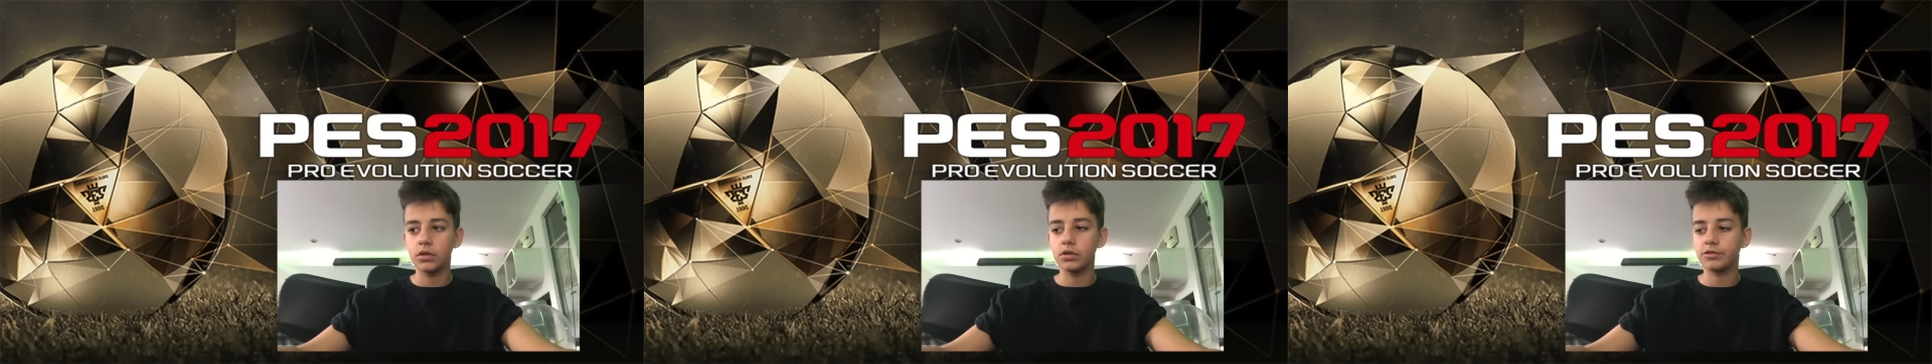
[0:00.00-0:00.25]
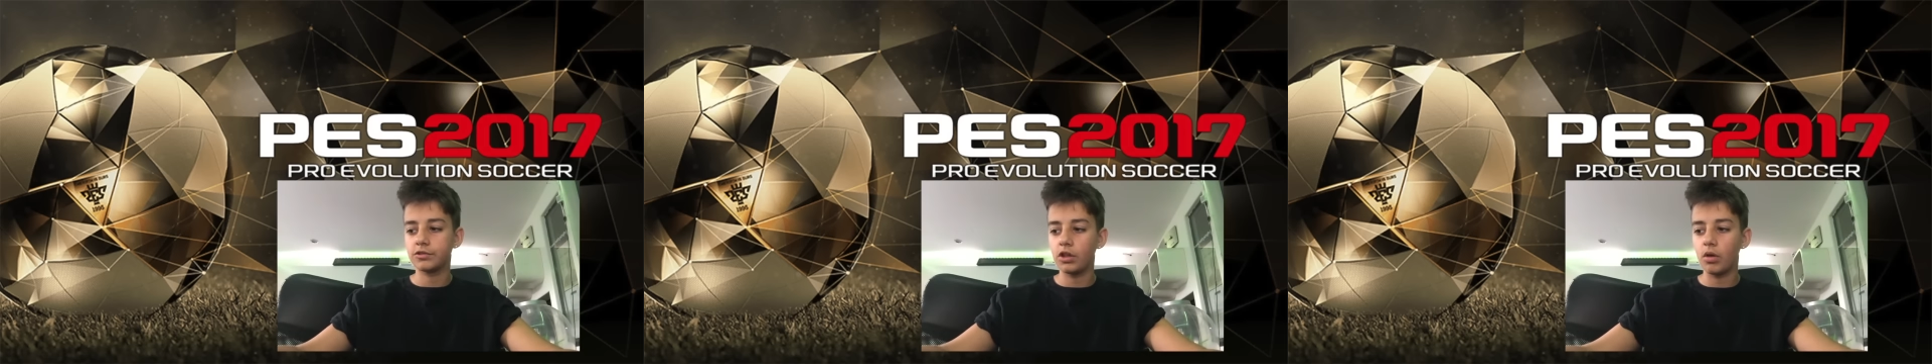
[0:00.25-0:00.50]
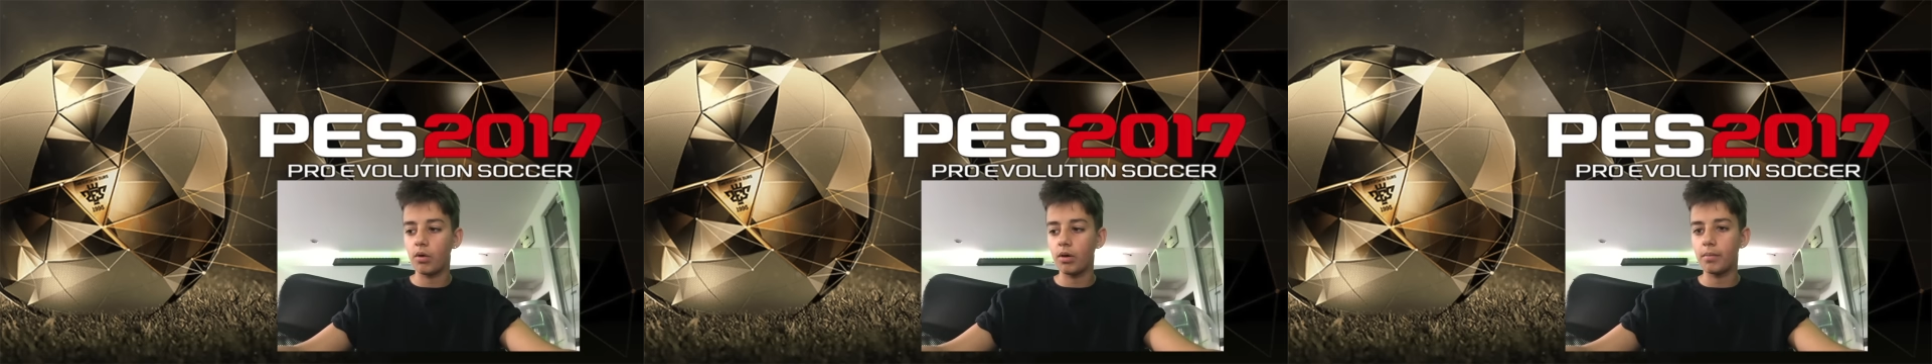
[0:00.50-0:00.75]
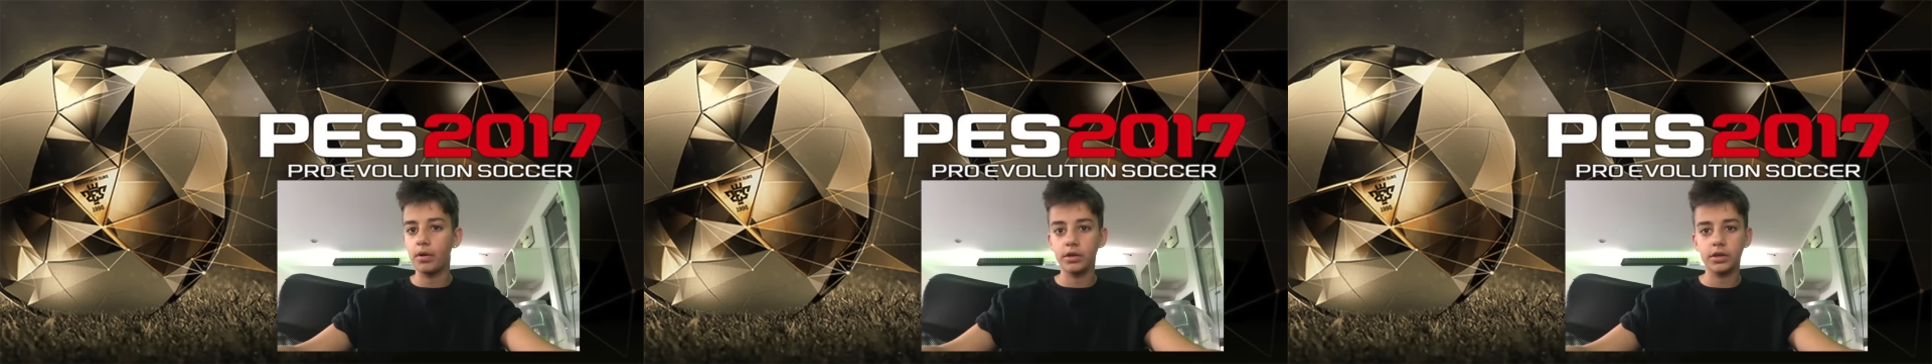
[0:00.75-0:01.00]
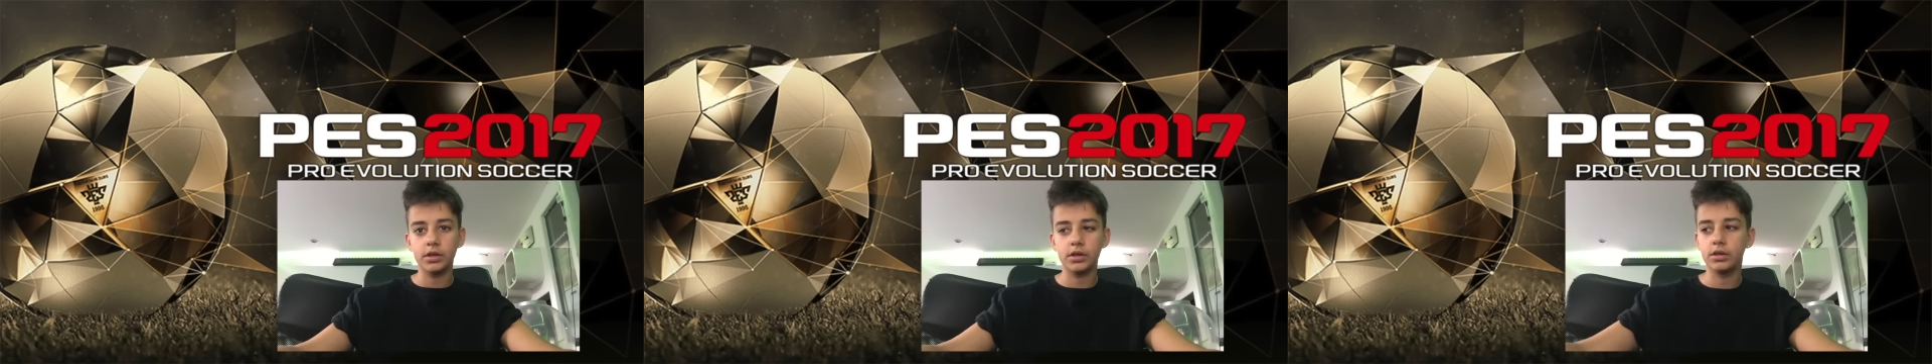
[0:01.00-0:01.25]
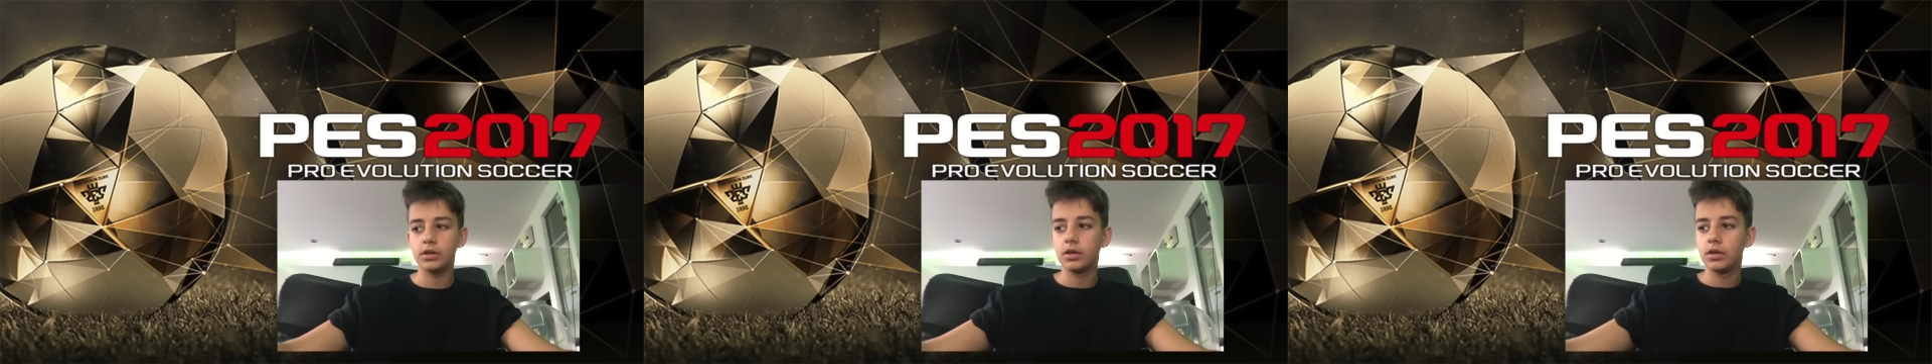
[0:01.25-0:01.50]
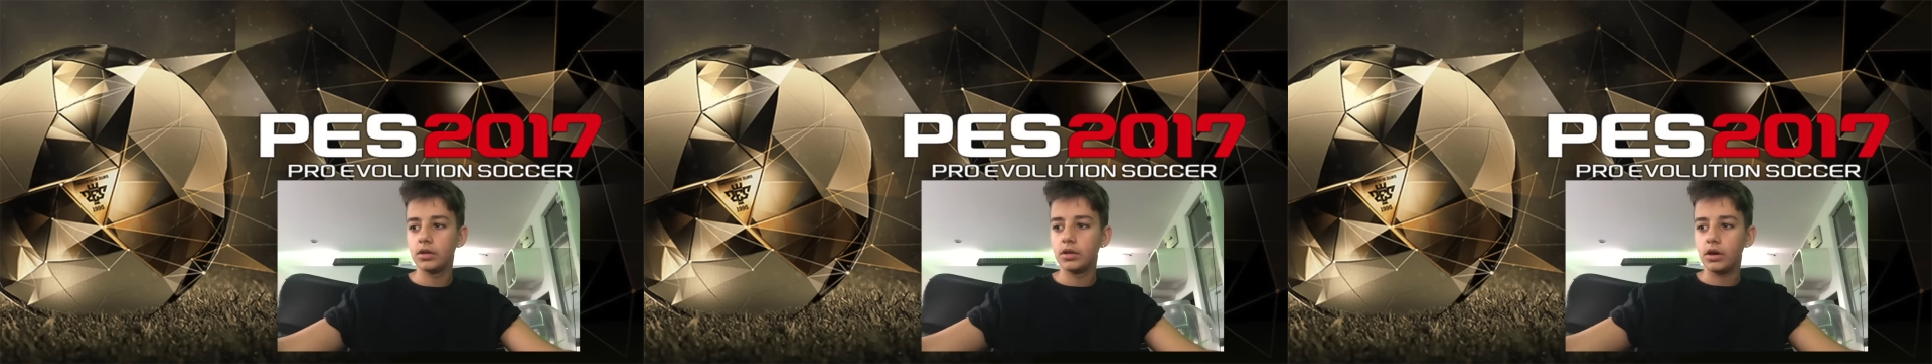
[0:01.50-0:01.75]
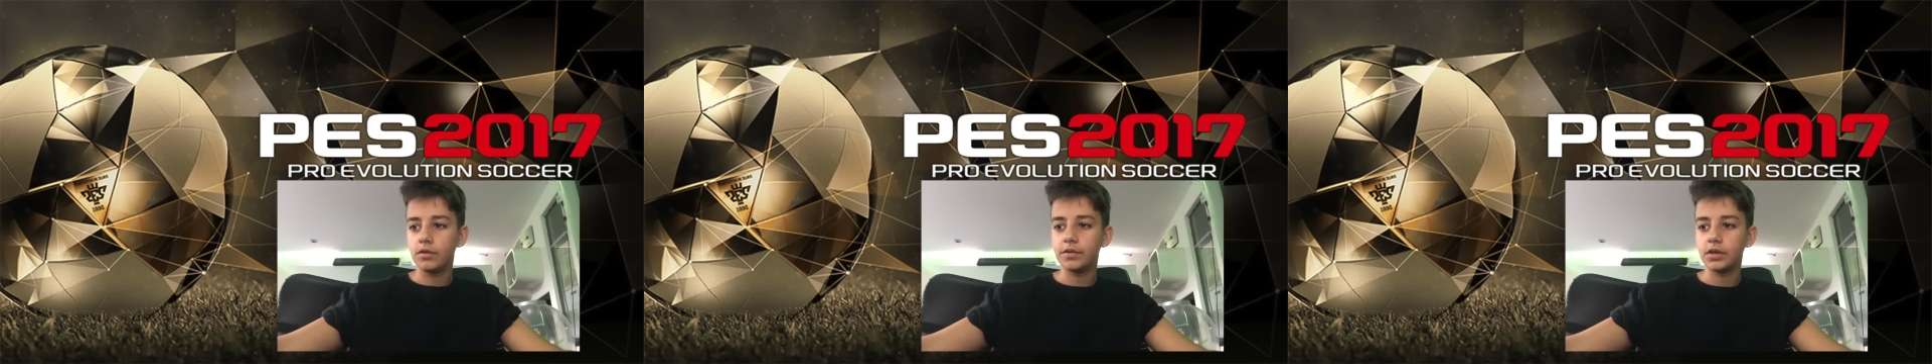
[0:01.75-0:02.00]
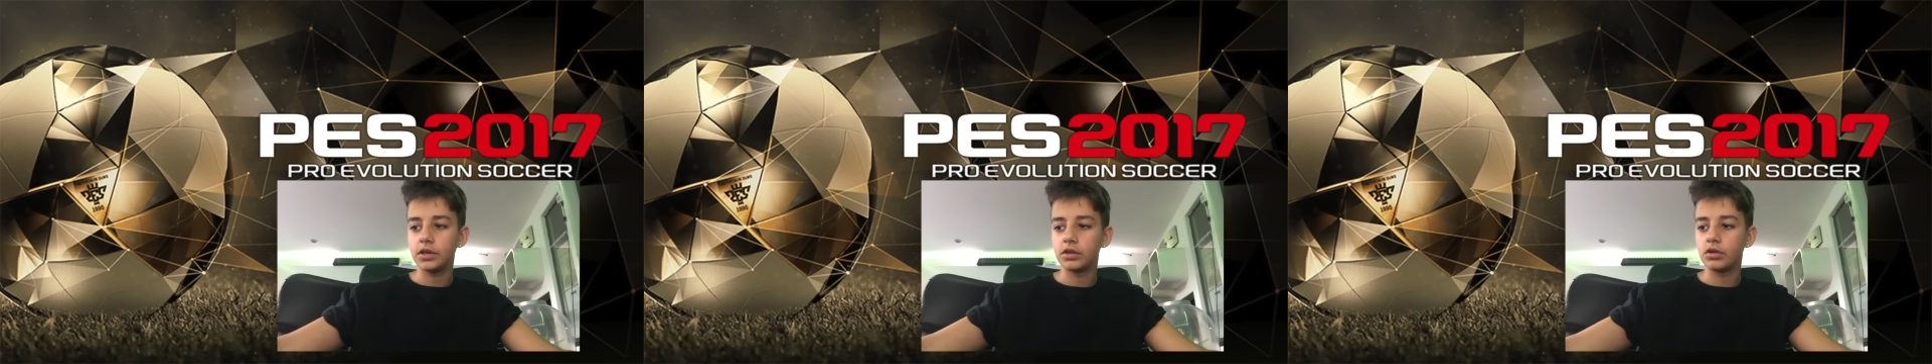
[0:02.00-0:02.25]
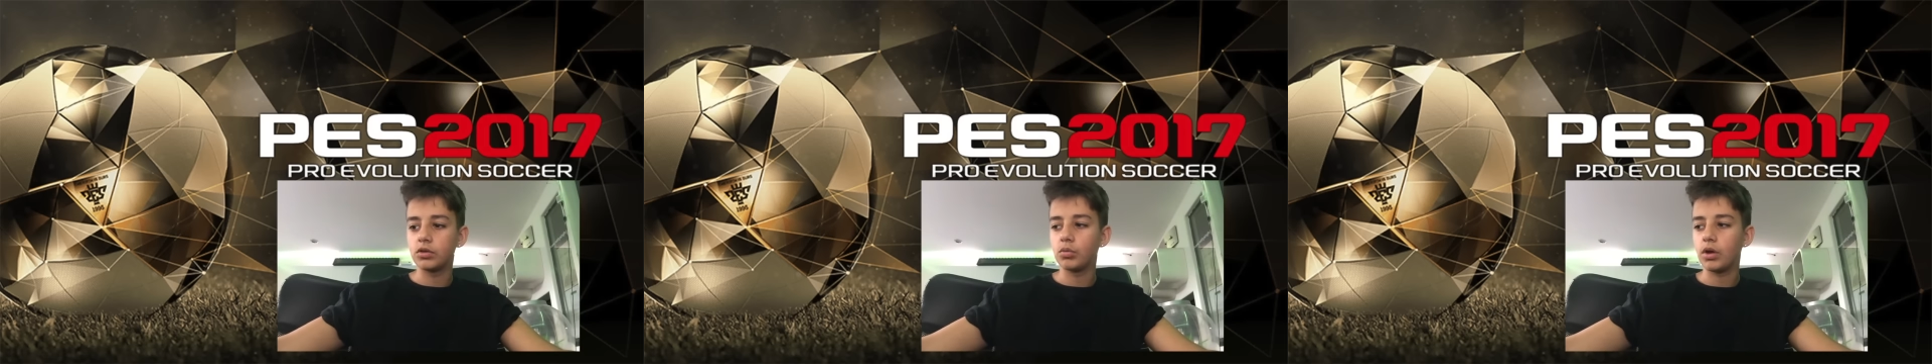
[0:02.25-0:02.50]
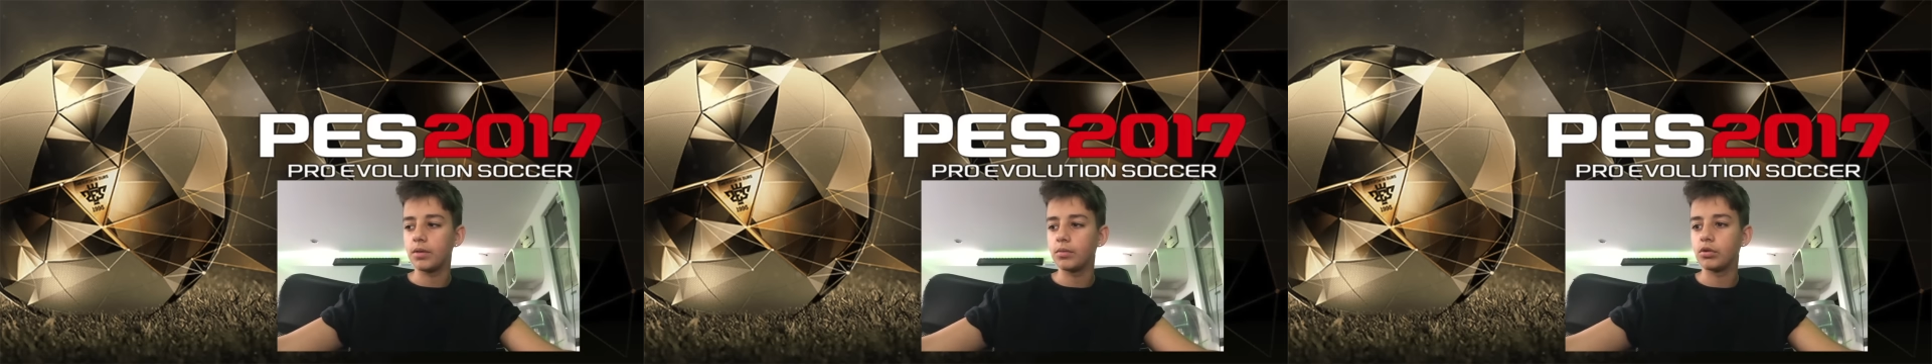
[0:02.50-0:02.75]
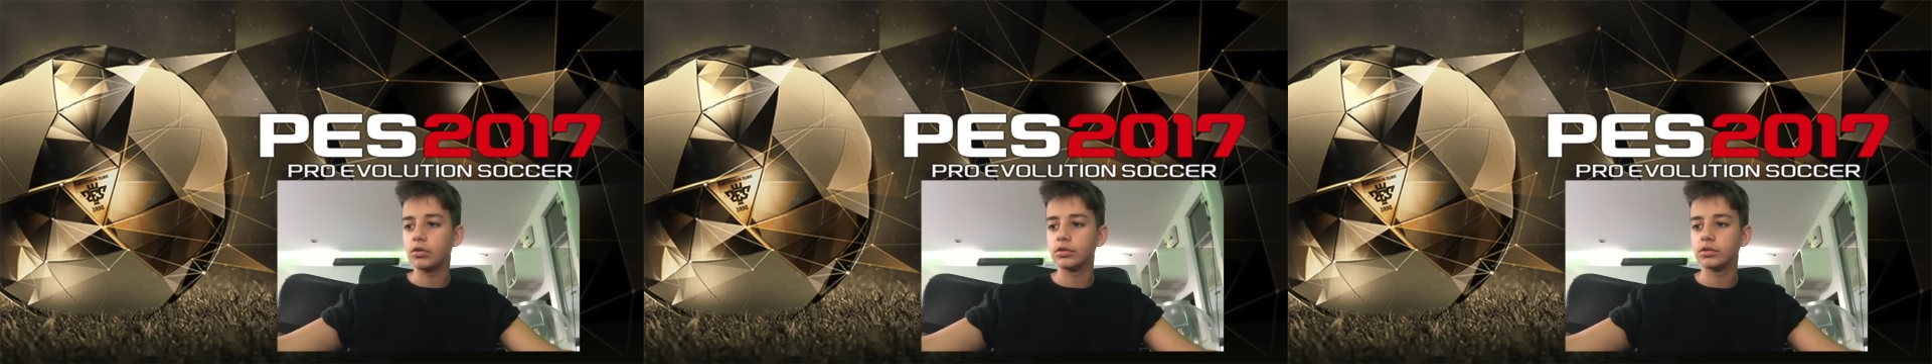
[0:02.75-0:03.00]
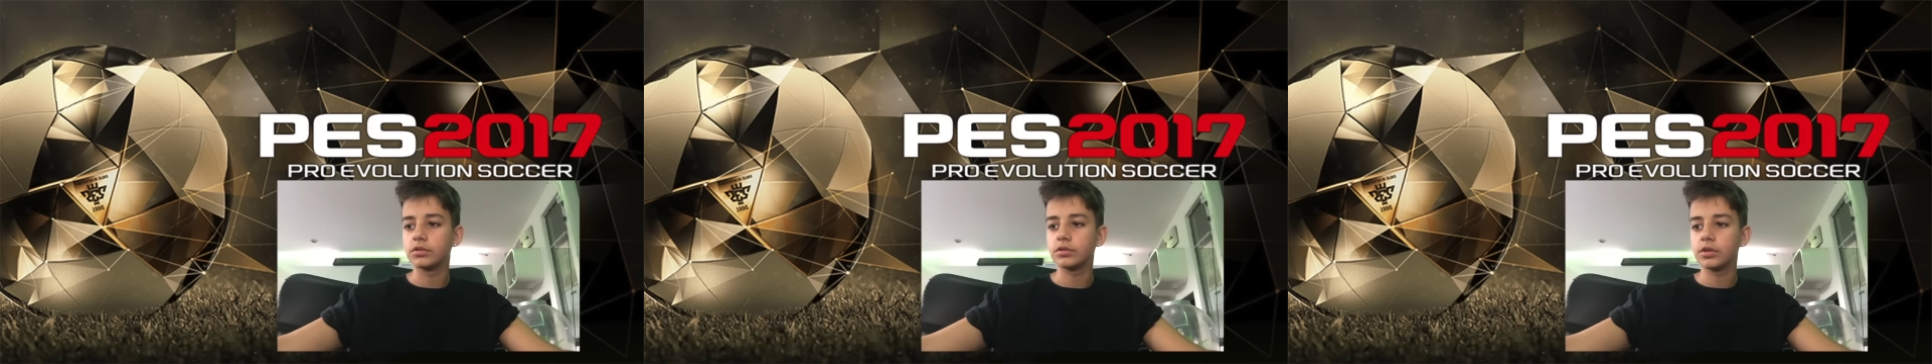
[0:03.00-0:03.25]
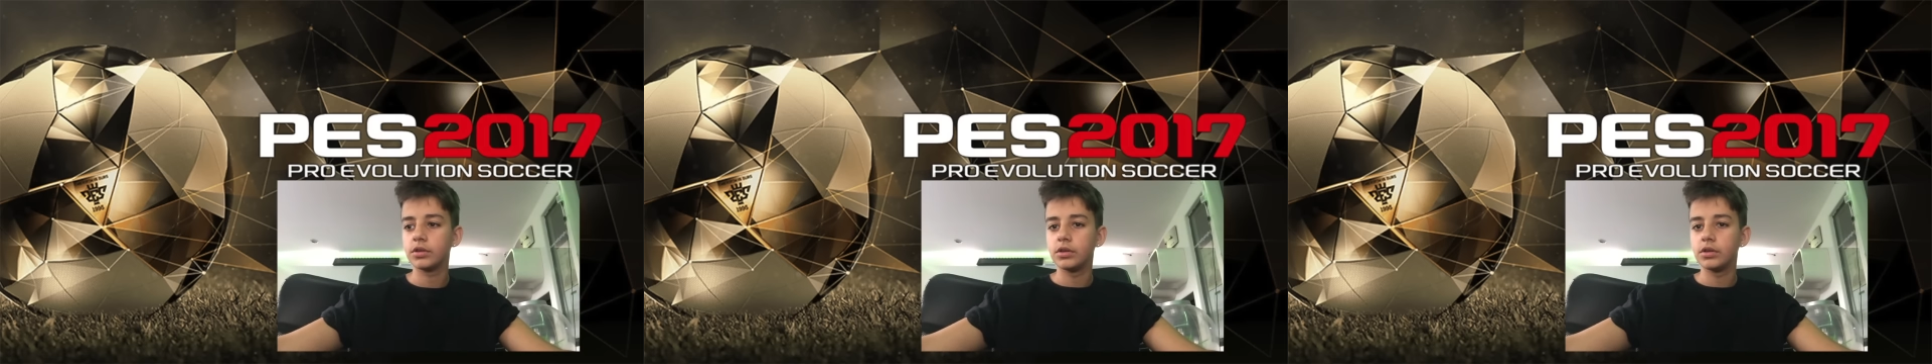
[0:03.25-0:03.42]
slower, but in I think in a good way because